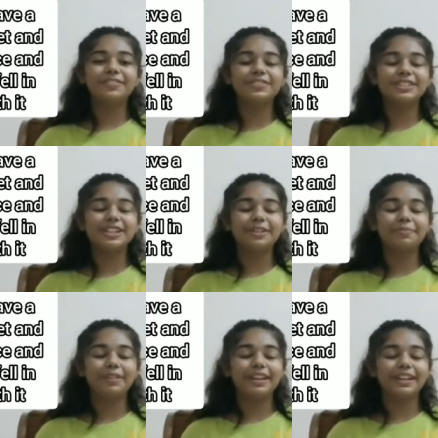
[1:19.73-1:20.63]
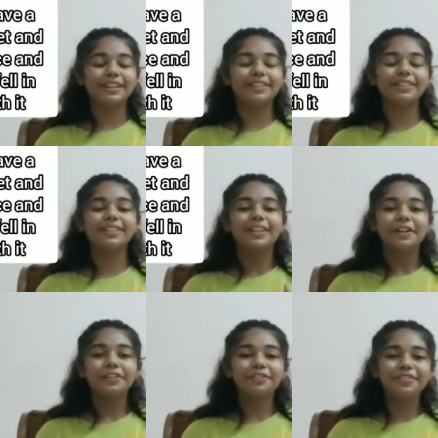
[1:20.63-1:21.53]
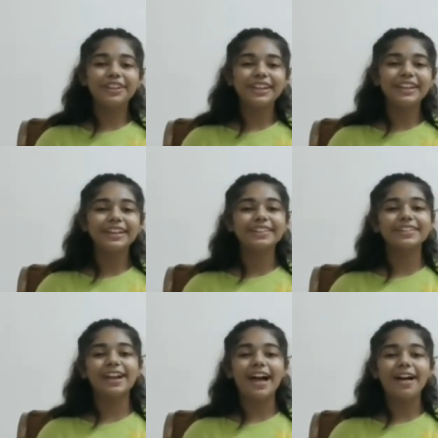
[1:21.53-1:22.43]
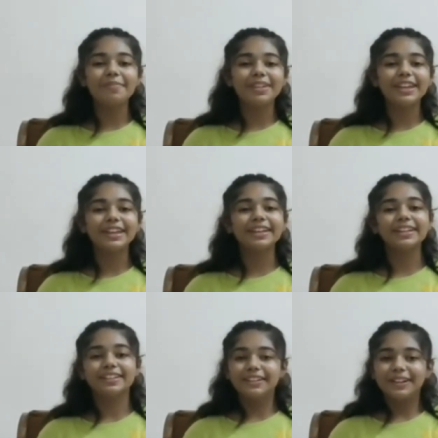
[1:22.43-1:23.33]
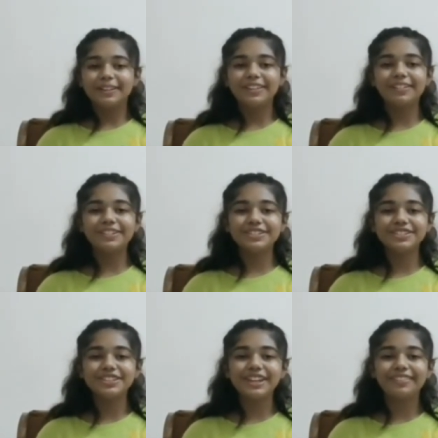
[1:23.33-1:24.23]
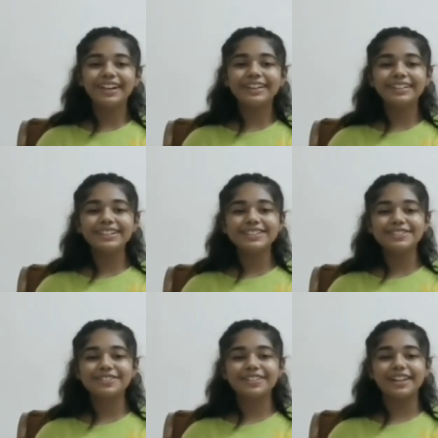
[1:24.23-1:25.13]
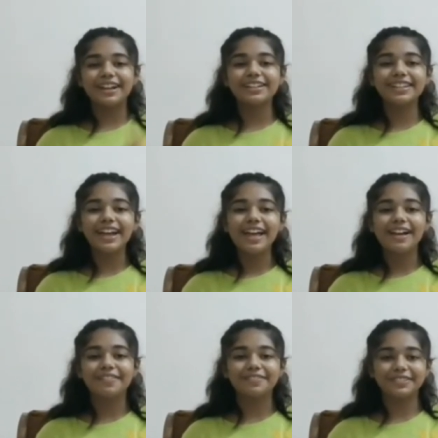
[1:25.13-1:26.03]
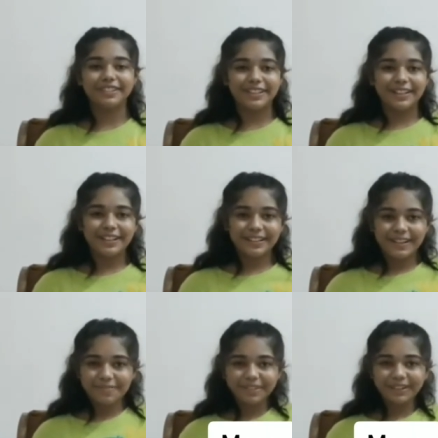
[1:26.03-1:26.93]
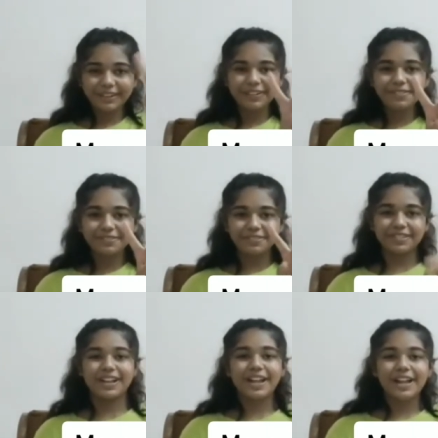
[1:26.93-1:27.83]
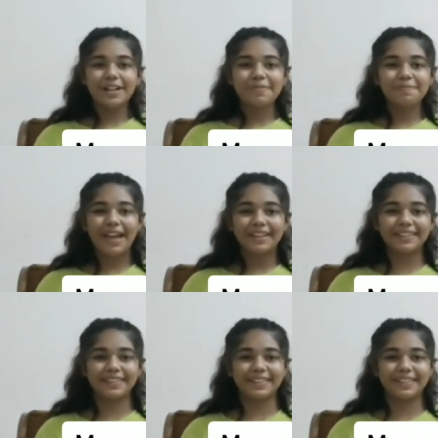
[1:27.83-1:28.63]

chirp is sweet, calming, so you should definitely choose a dove. Number two, mess.